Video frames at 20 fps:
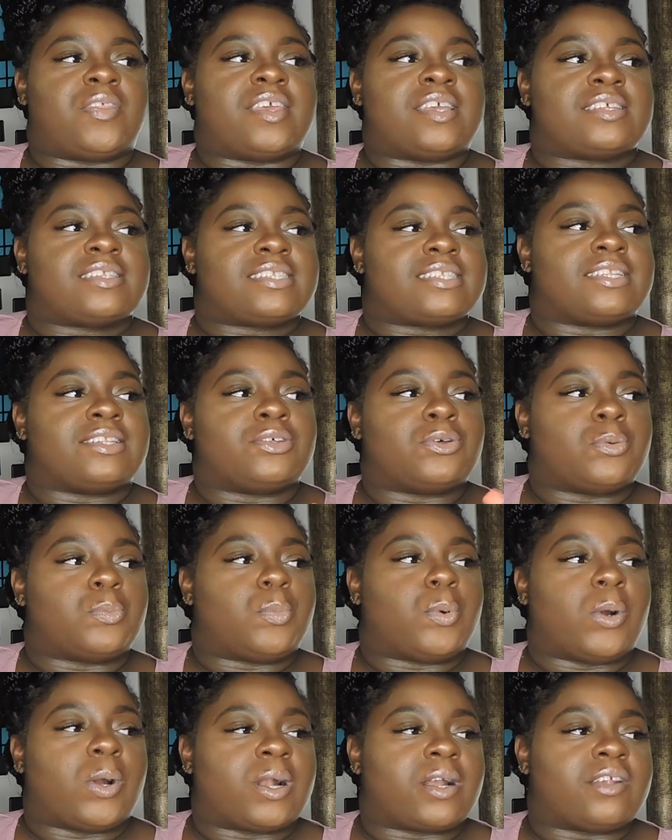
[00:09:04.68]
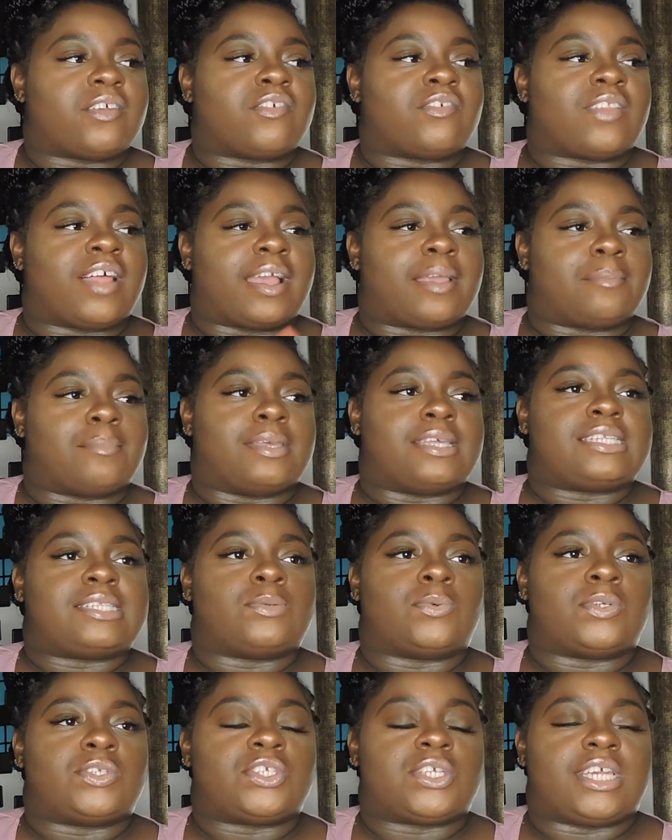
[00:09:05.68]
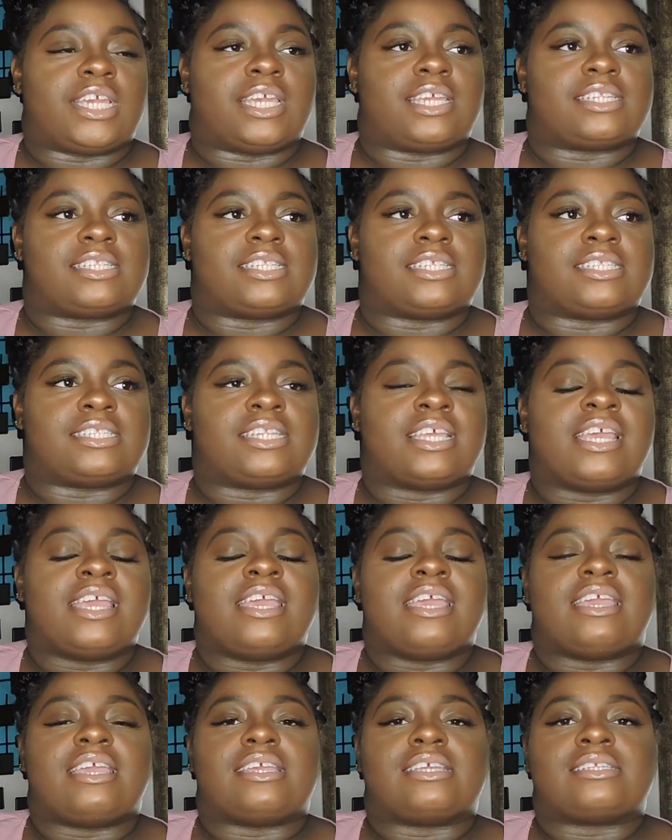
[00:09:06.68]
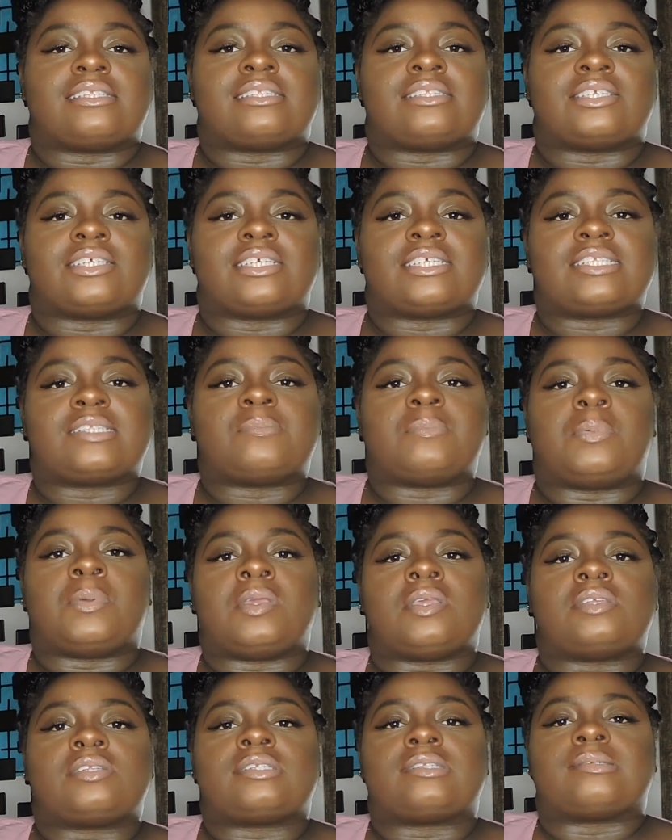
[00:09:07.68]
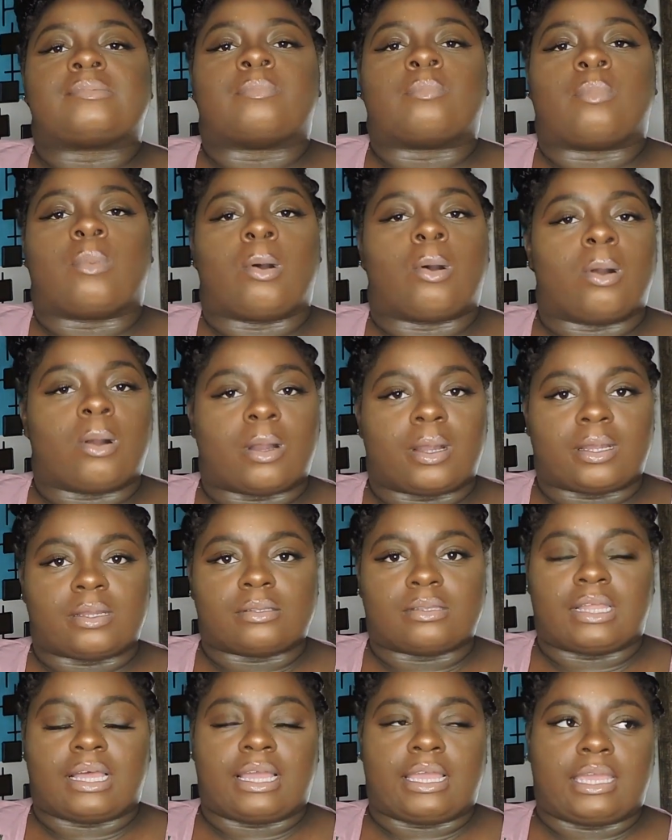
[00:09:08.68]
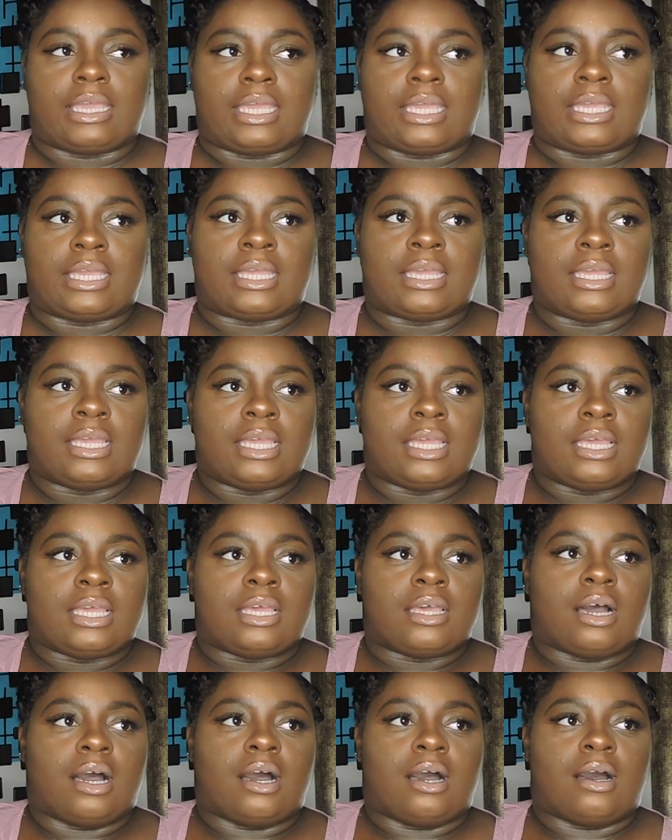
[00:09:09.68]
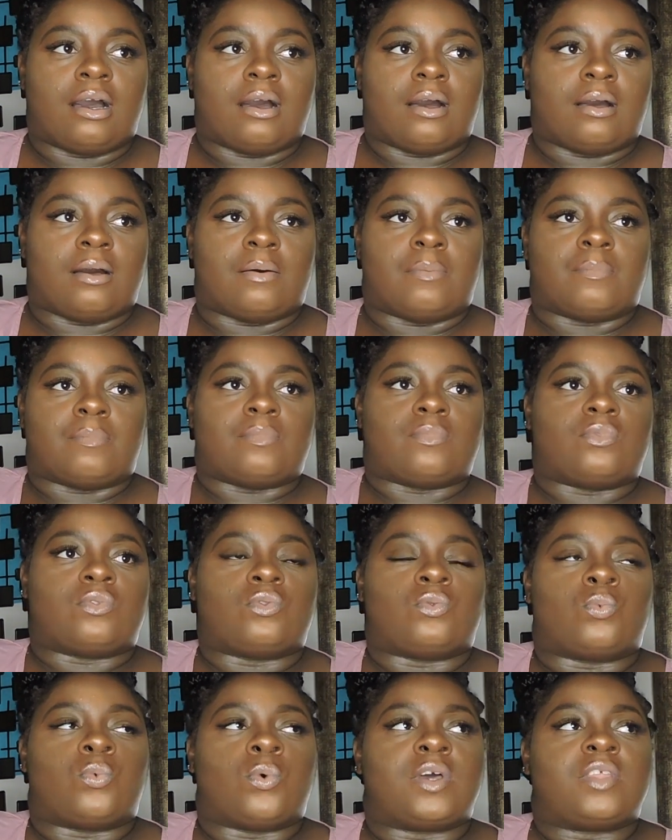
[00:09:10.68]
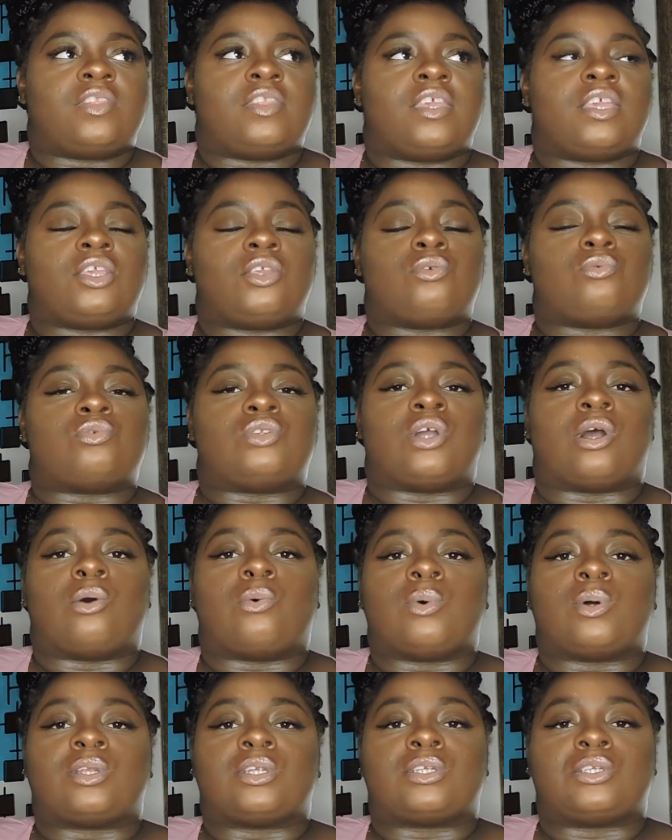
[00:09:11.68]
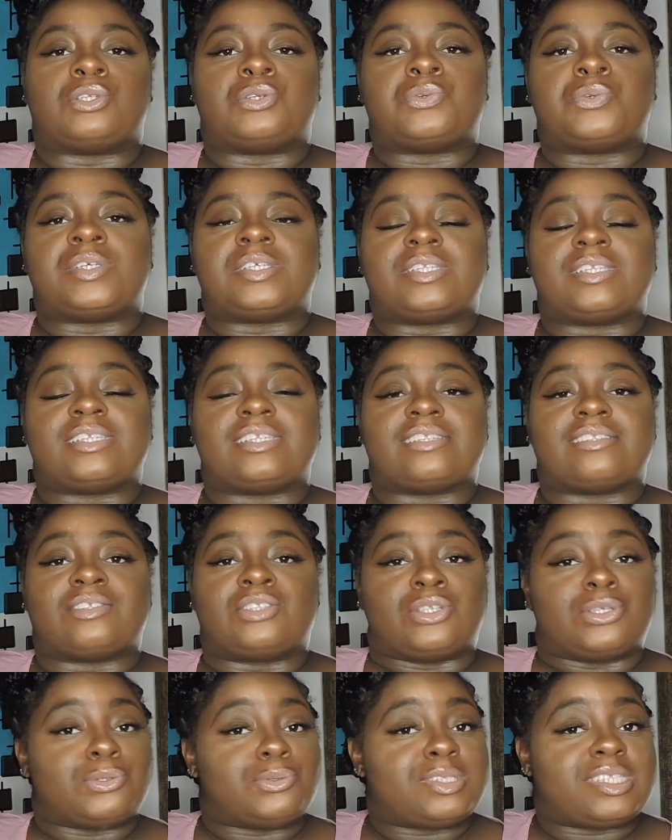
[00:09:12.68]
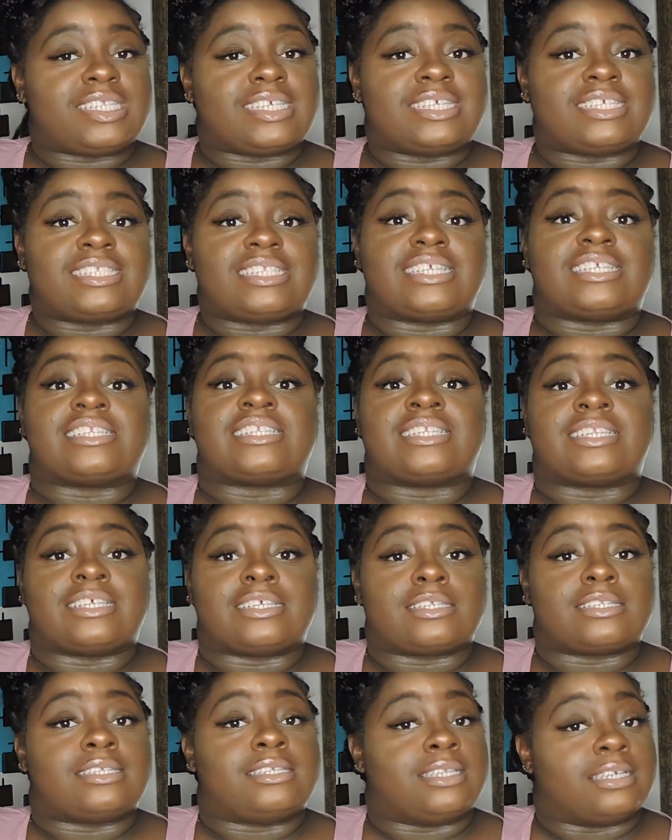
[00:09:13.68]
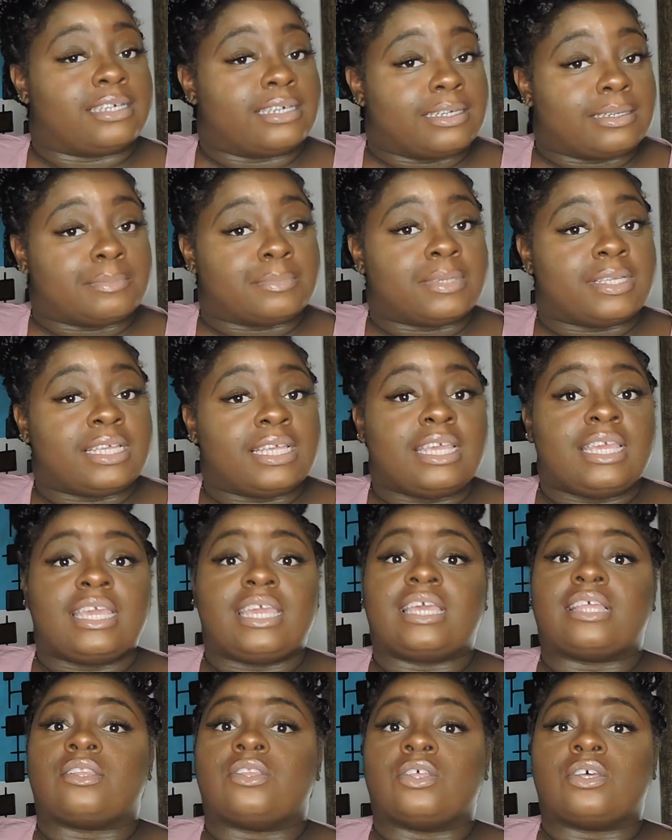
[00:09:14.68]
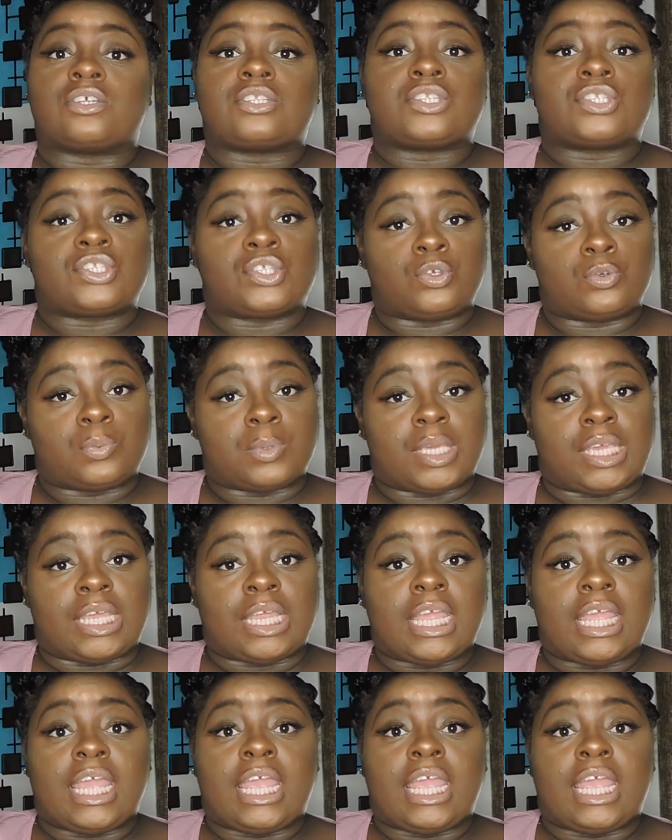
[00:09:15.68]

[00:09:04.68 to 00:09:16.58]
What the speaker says: this little part of like messing with your exes is just be smart. Like, one thing you don't want to do, sis, is look dumb and look stupid.